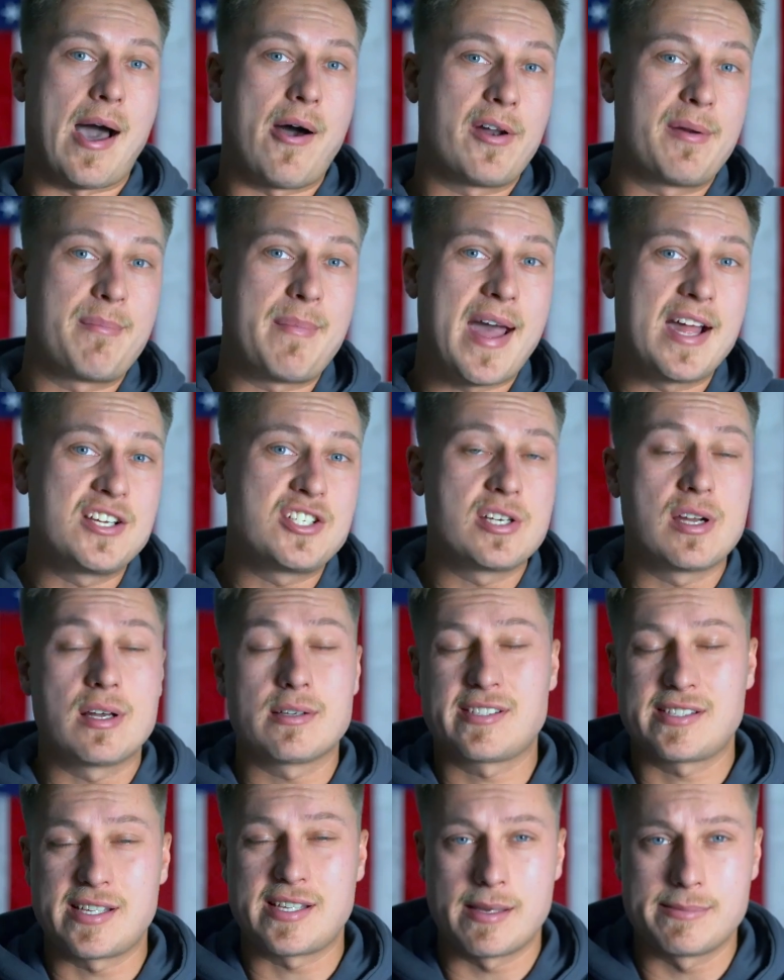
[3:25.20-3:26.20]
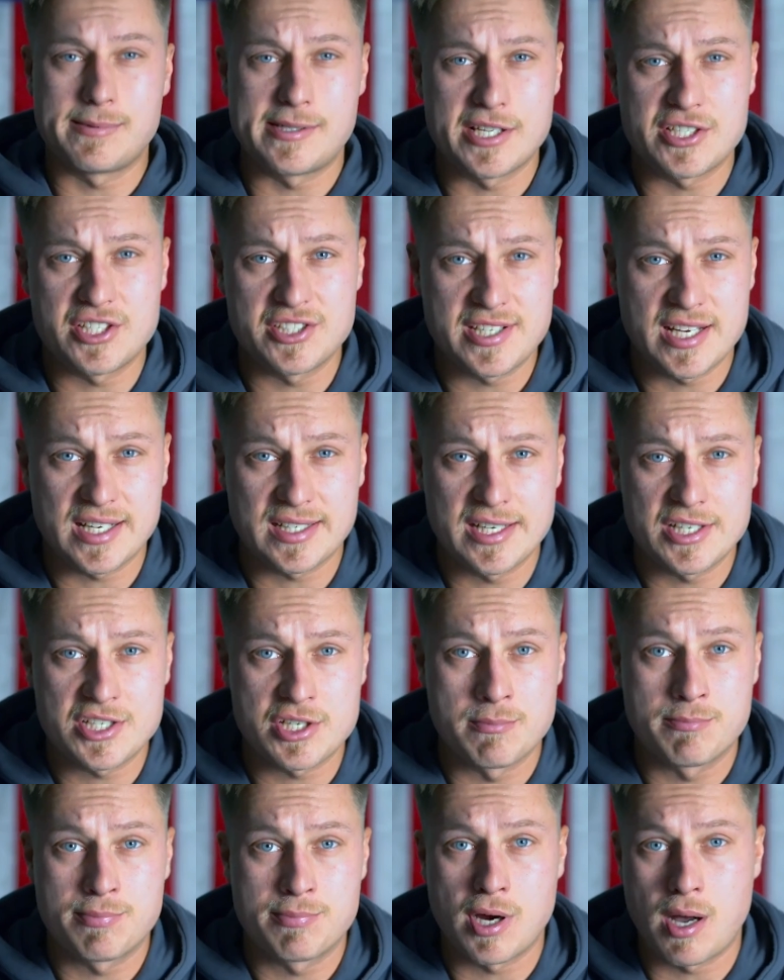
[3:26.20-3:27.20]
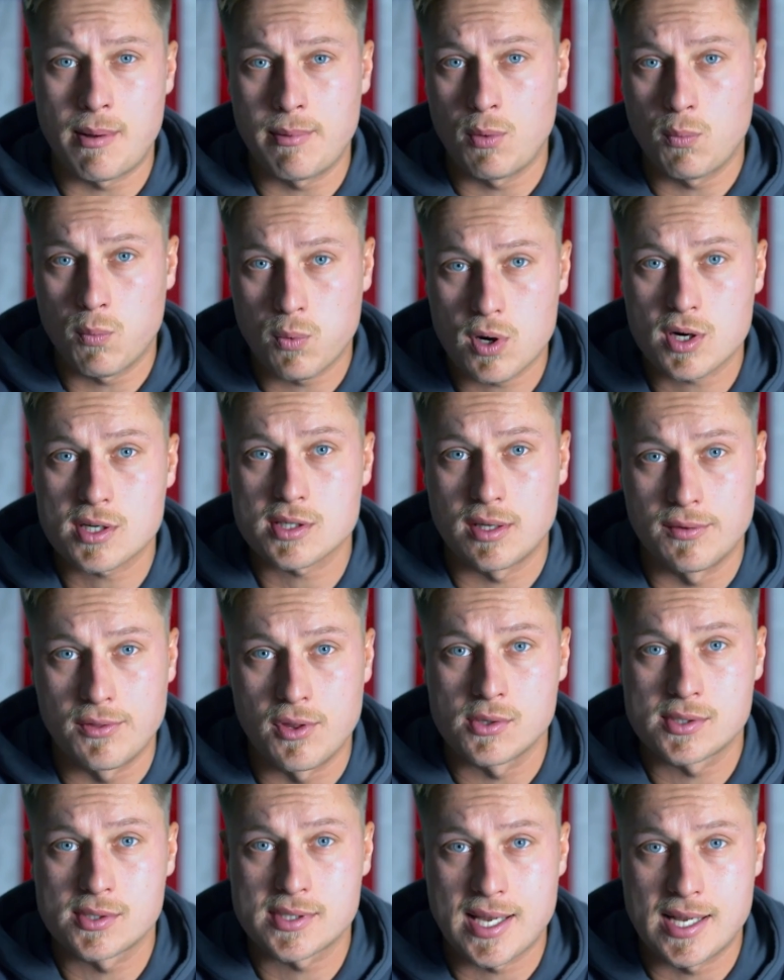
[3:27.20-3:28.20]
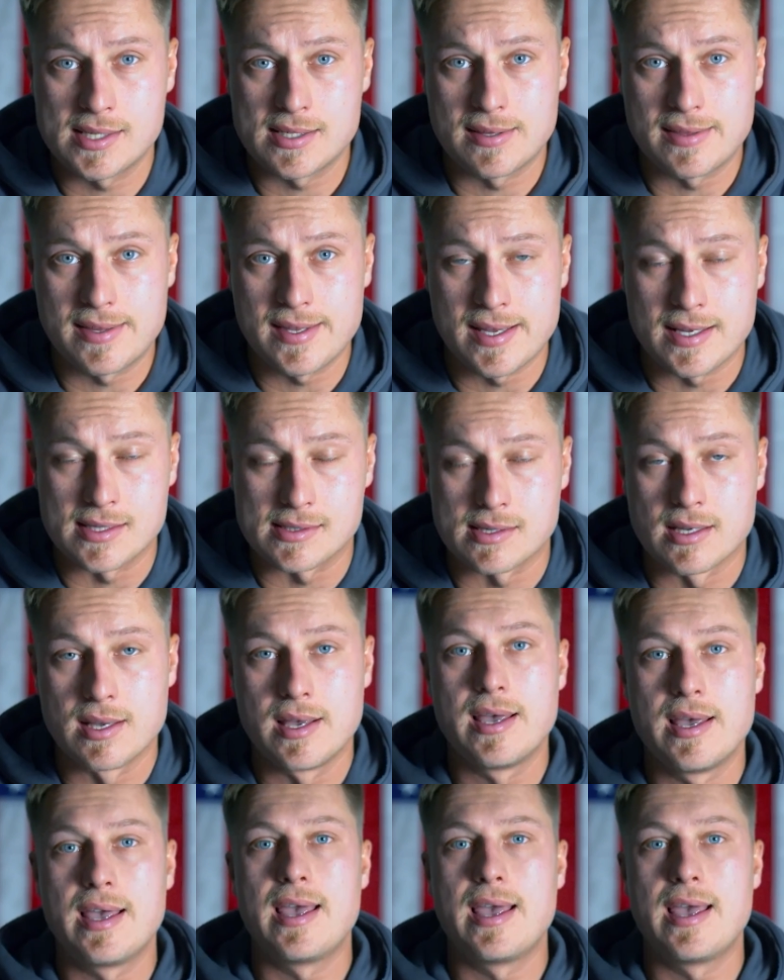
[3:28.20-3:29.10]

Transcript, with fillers: I would imagine a substation technician probably works on those kinds of things.